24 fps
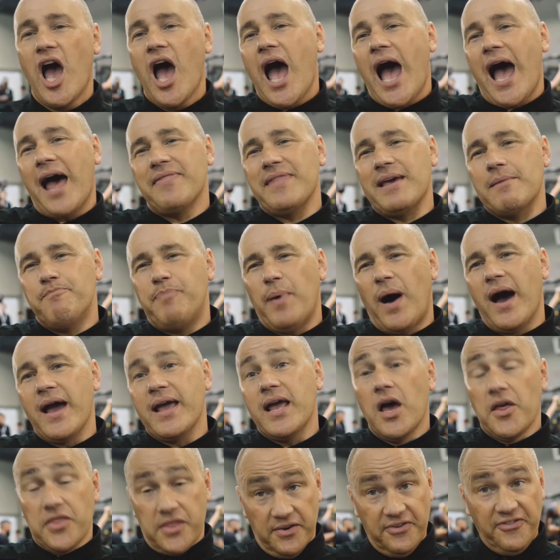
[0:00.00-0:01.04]
And then by
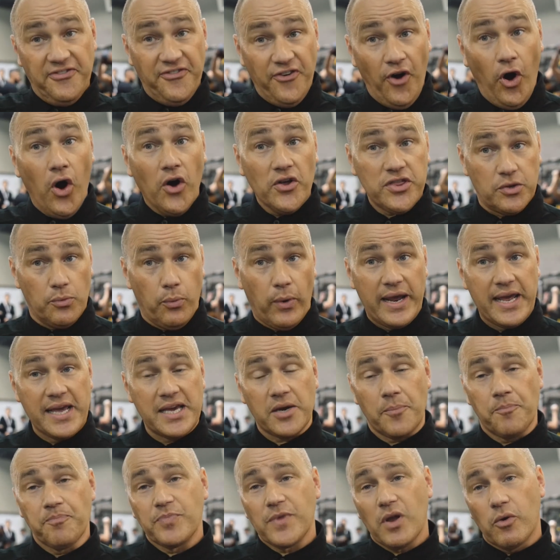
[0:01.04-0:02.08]
the fourth week,
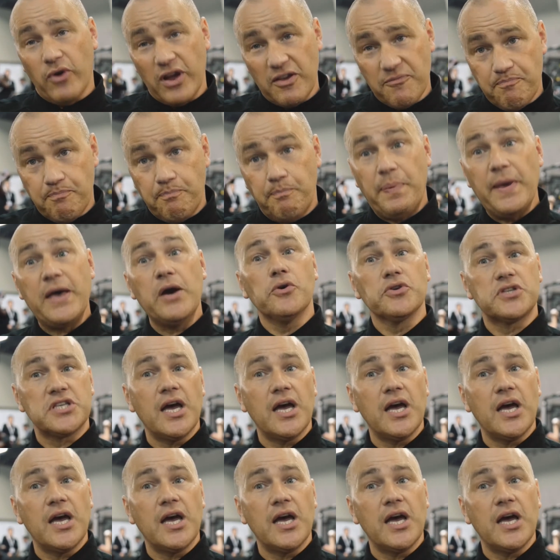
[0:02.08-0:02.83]
we've built